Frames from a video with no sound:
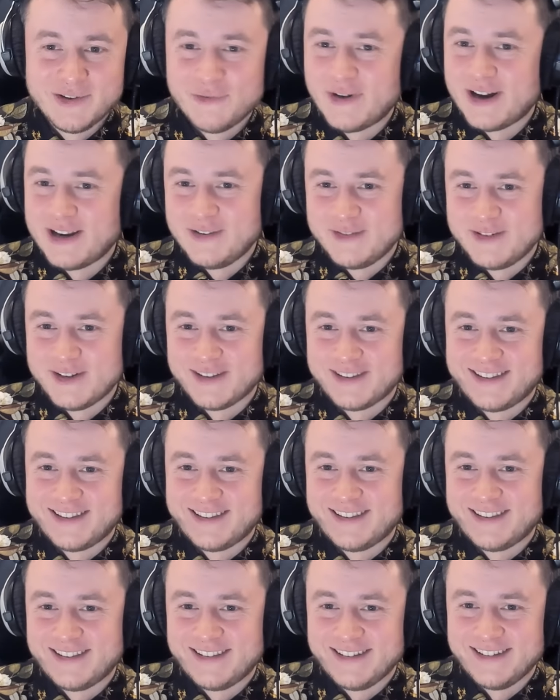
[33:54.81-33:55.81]
when you
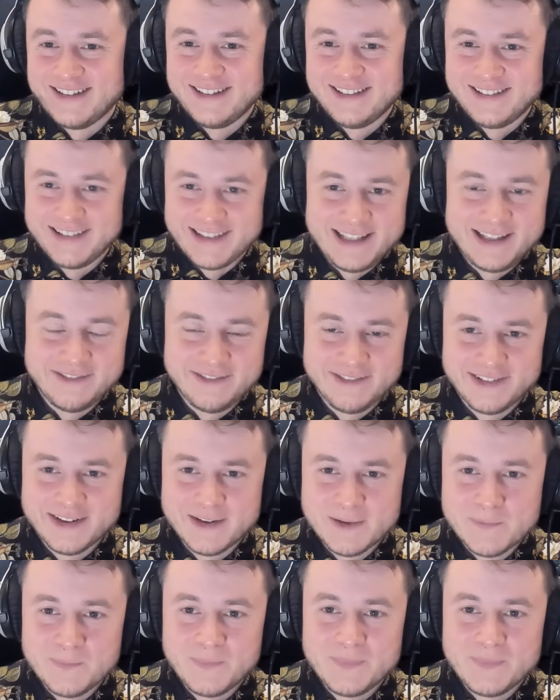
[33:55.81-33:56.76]
just leave.